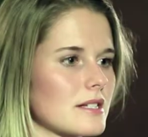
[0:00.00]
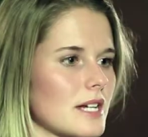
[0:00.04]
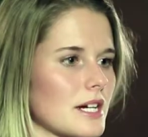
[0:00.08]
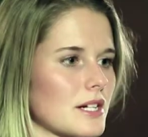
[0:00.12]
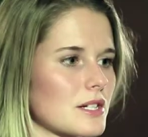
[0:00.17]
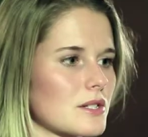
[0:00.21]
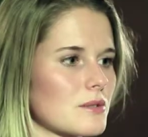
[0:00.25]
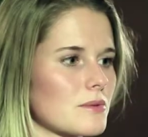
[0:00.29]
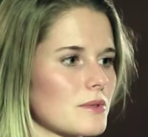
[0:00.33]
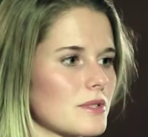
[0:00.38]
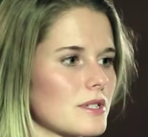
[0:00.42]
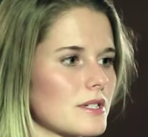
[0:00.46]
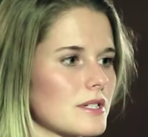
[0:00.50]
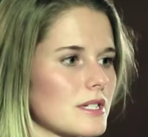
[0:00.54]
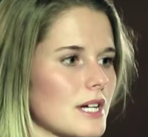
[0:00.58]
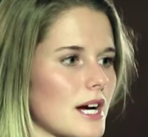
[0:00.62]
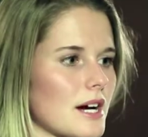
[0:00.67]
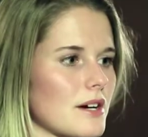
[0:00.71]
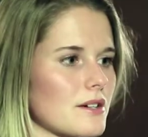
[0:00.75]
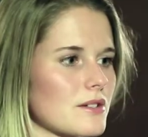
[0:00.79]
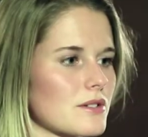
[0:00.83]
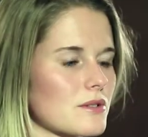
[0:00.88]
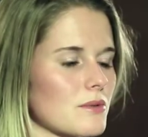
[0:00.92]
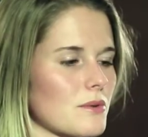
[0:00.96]
sexual
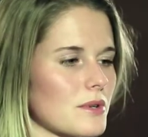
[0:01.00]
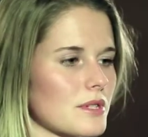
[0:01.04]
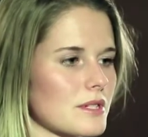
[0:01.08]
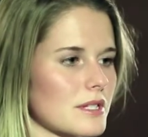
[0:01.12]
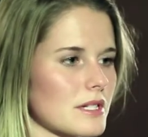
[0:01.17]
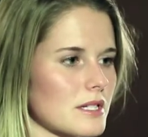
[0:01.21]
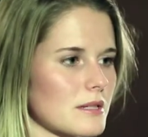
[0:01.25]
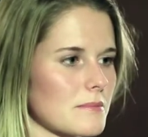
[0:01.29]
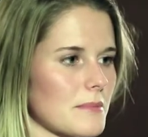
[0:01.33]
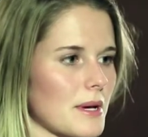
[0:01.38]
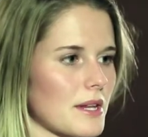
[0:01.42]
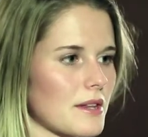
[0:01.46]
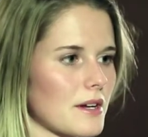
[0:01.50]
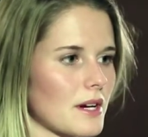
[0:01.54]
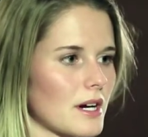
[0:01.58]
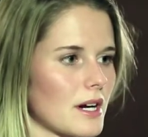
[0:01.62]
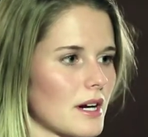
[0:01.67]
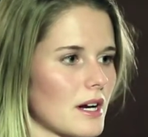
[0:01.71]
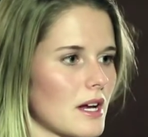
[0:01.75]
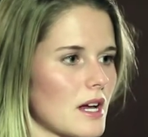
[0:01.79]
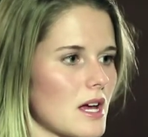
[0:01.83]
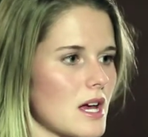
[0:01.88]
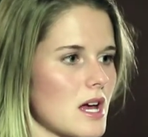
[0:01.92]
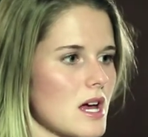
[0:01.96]
desires towards his
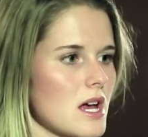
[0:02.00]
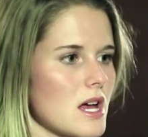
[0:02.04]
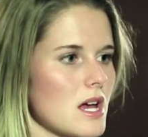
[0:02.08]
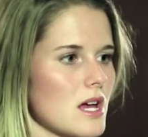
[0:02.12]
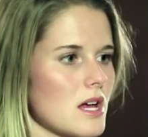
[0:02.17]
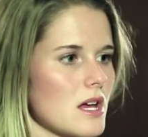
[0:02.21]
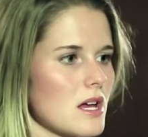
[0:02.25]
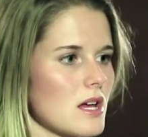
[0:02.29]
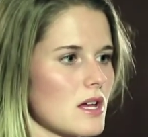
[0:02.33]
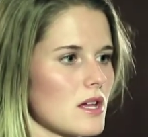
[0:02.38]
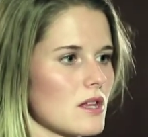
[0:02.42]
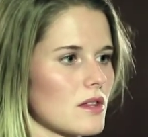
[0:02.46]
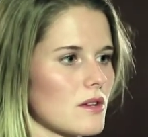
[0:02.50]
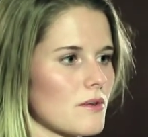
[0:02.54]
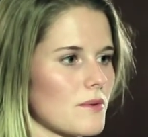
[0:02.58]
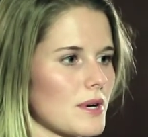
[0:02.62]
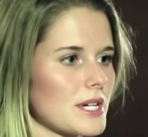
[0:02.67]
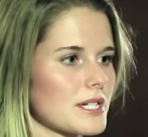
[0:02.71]
mother. The